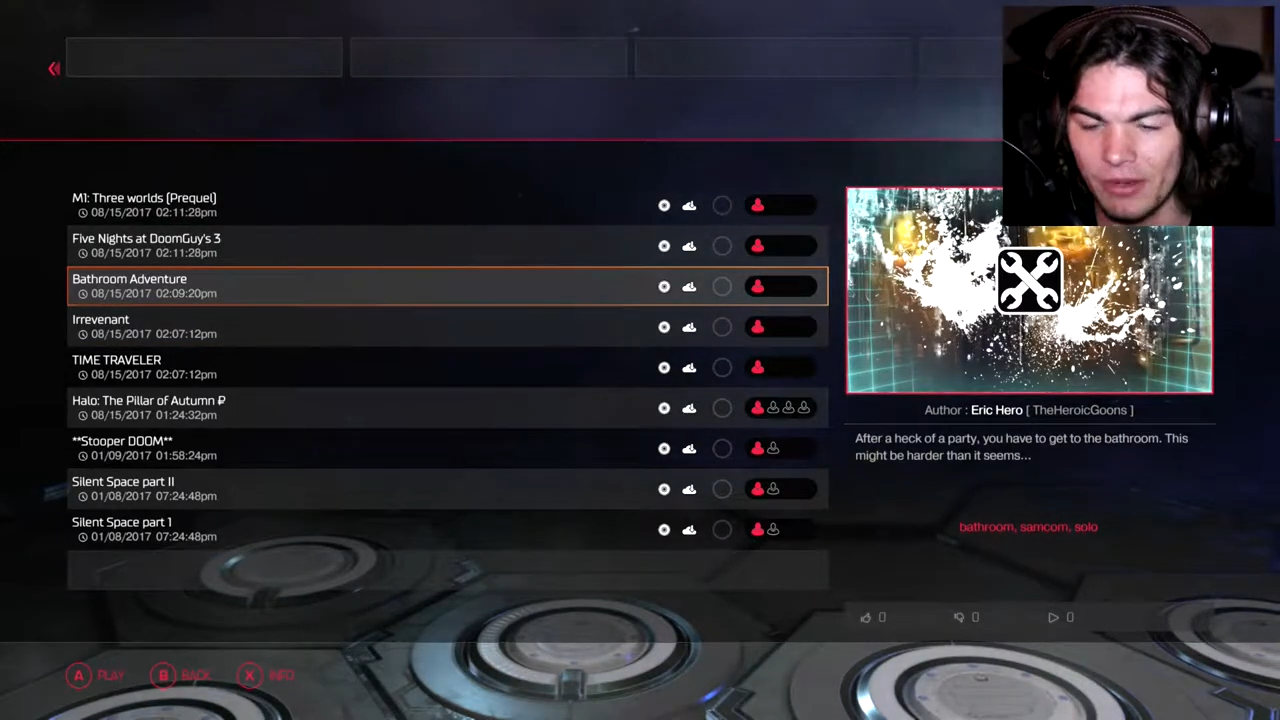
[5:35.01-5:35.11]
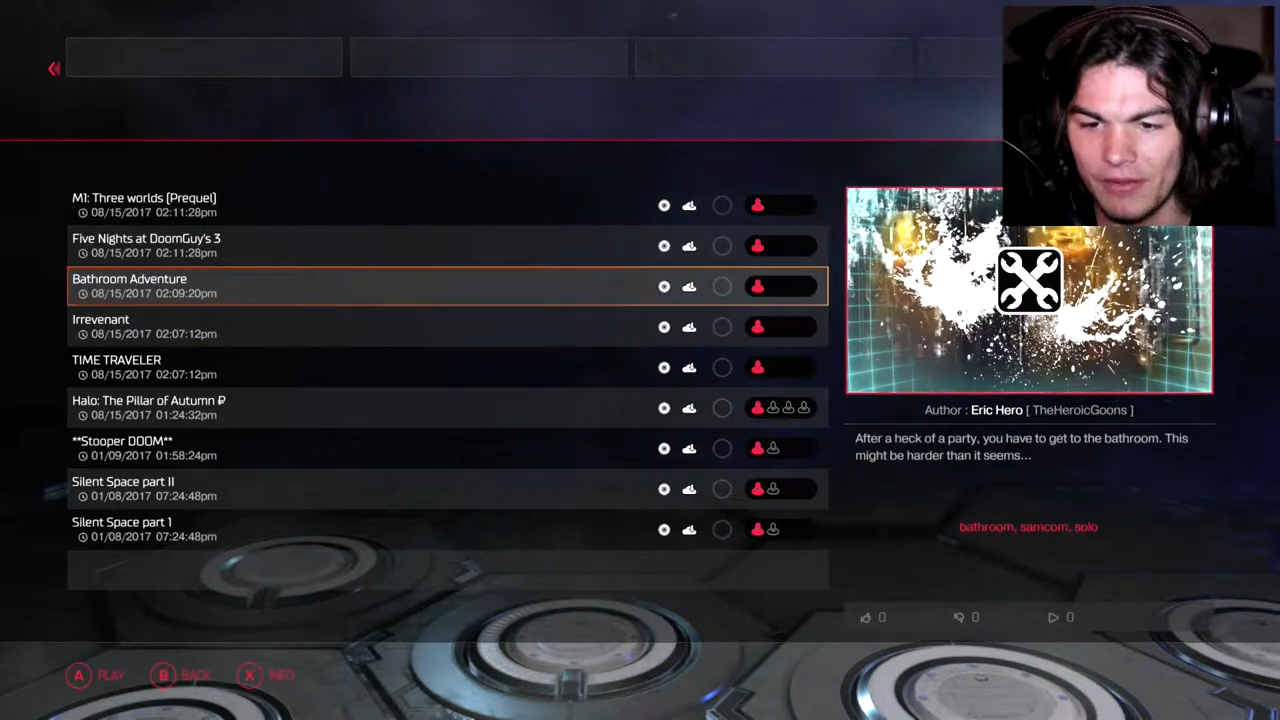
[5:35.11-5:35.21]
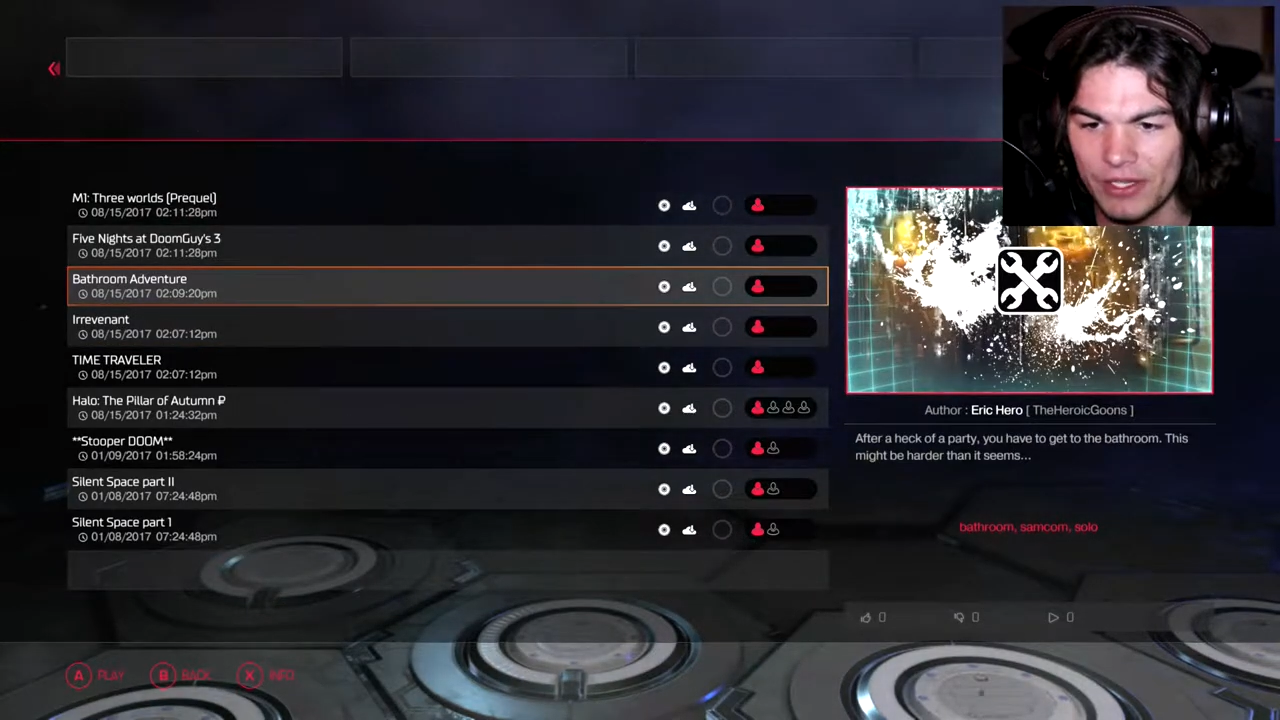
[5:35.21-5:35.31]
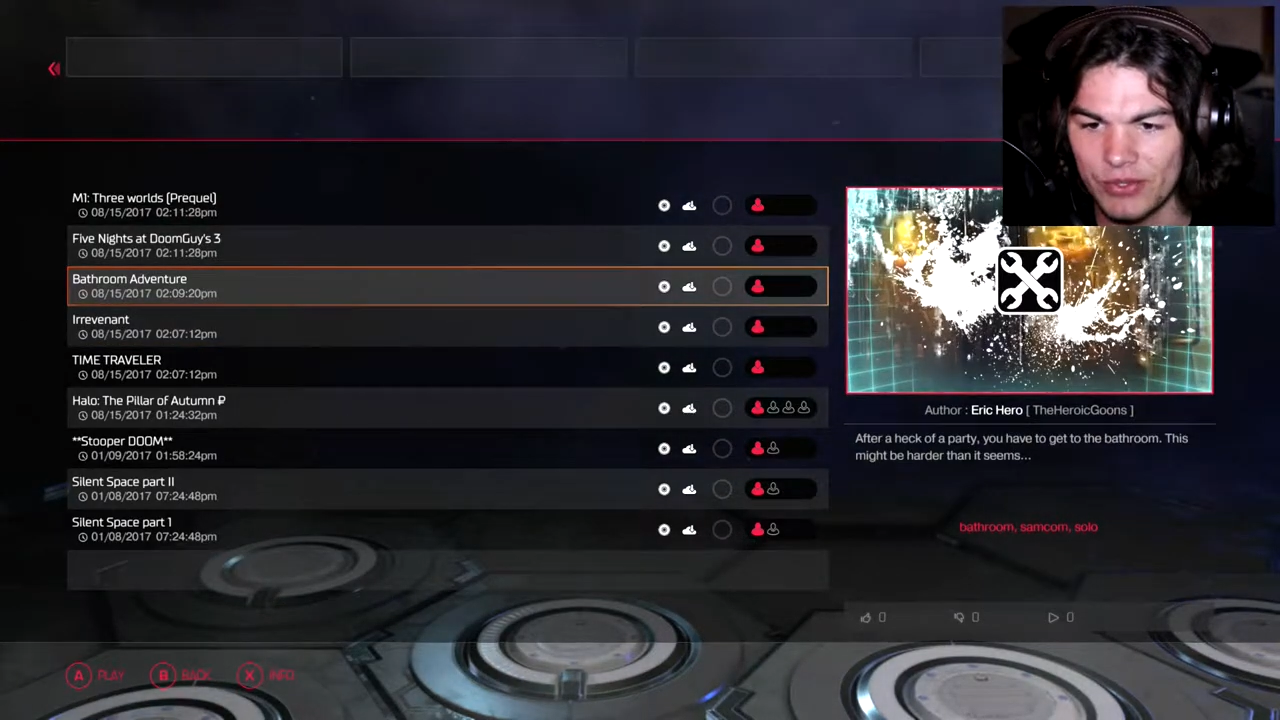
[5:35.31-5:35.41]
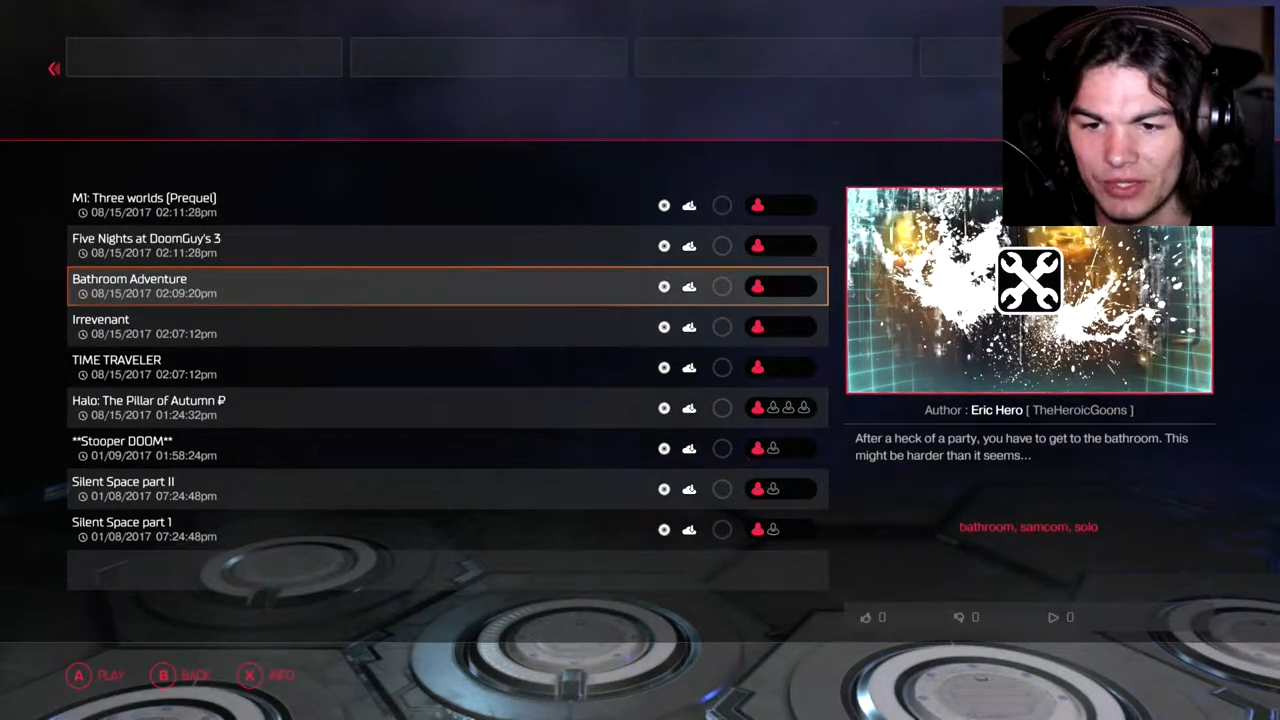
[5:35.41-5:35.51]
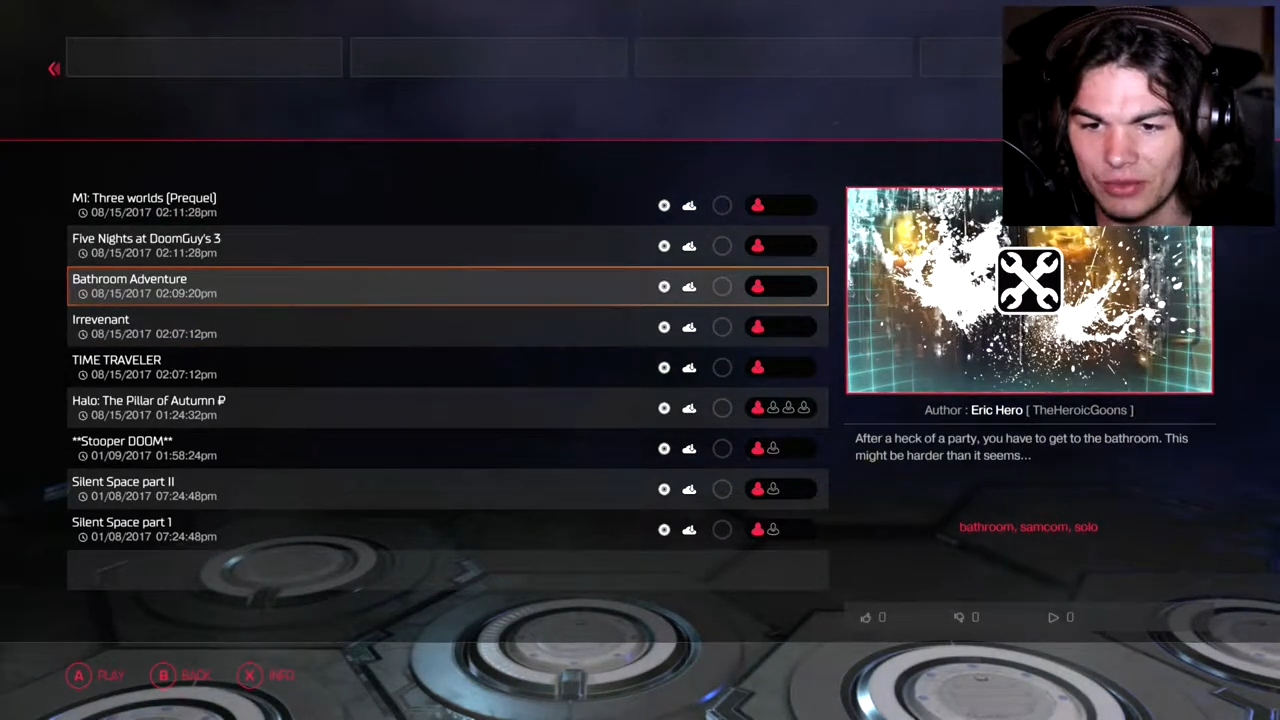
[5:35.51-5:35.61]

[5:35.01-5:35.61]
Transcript: adventure